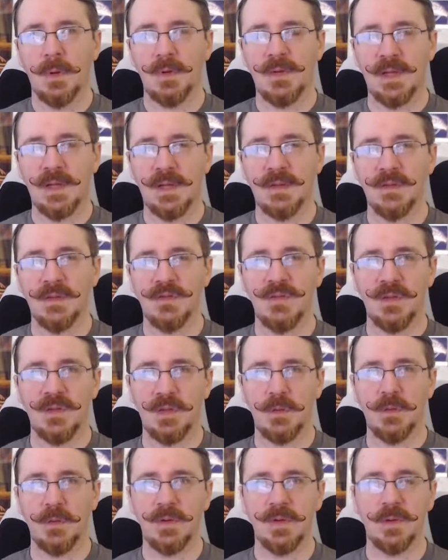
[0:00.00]
necklace
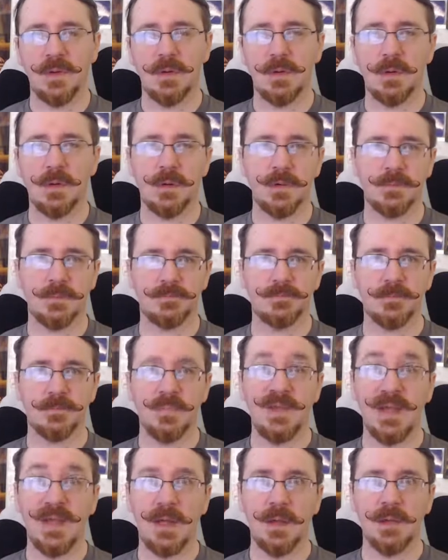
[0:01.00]
thing. What are they called?
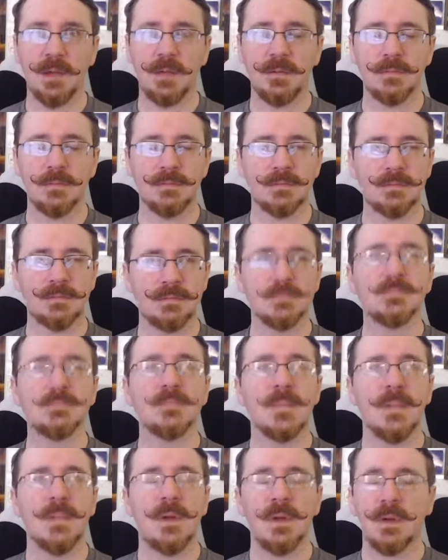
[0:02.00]
Medallion?
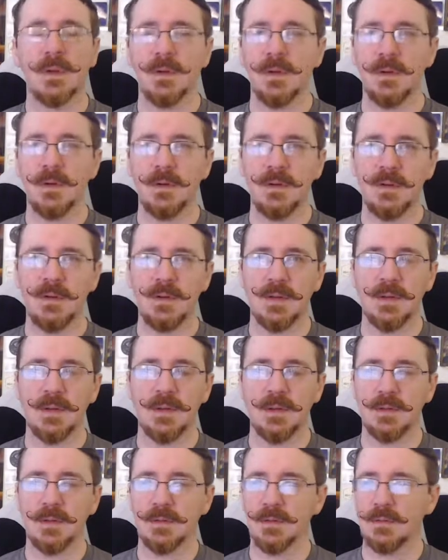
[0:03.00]
Go to
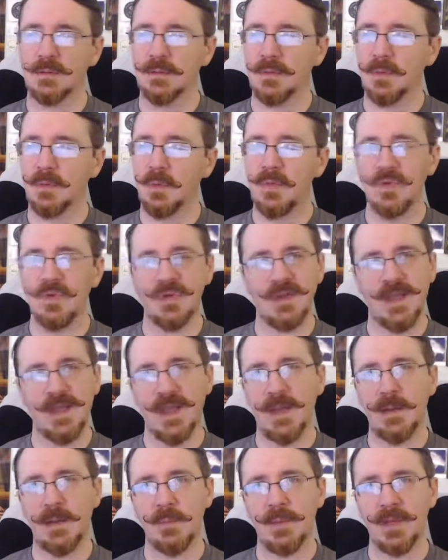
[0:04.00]
the Wizard
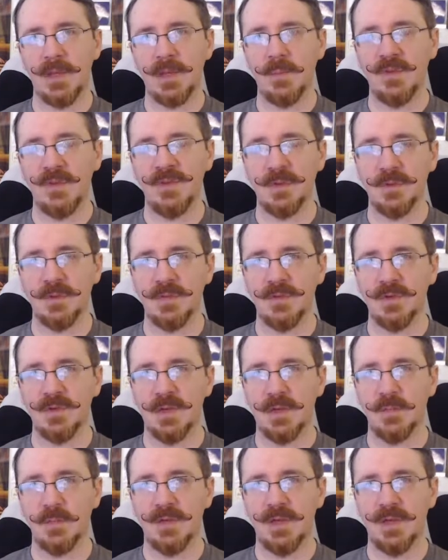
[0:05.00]
Academy and get myself a giant